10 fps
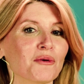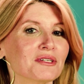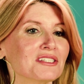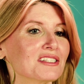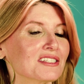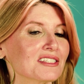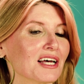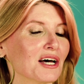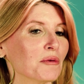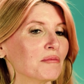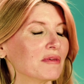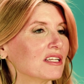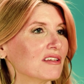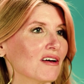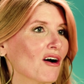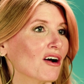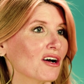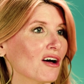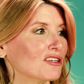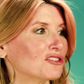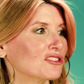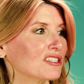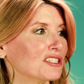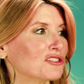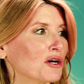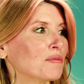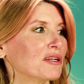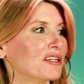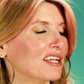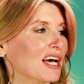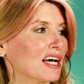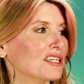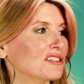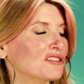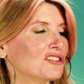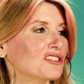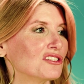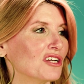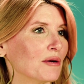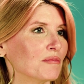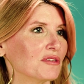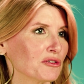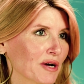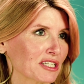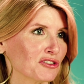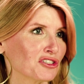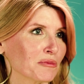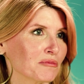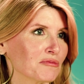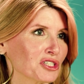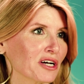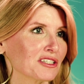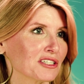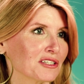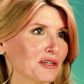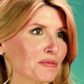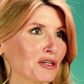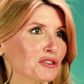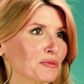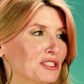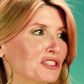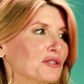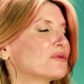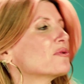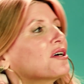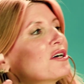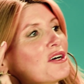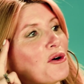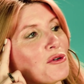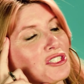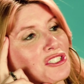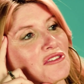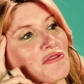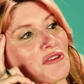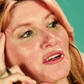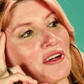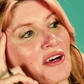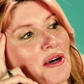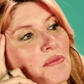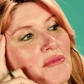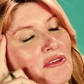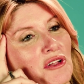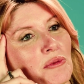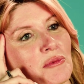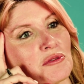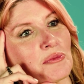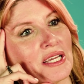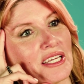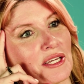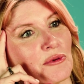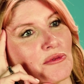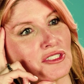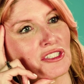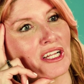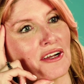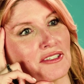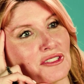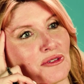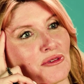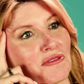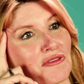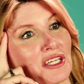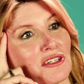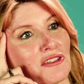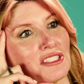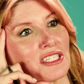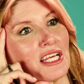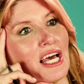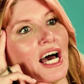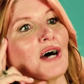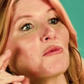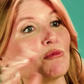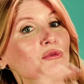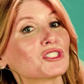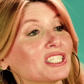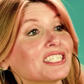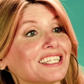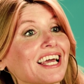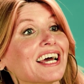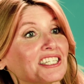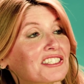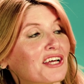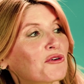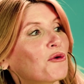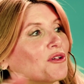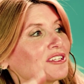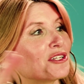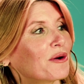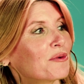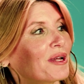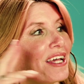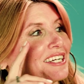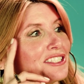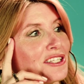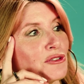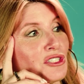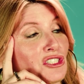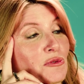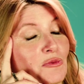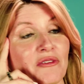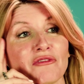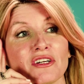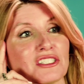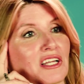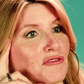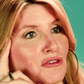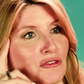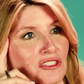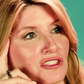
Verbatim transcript: I was um, in art college in Dublin and um, the director, Jim Sheridan, approached me to audition for um, a film he was making with Richard Harris called The Field, which I didn't get at all. You know, I went, I did the audition. It was my first ever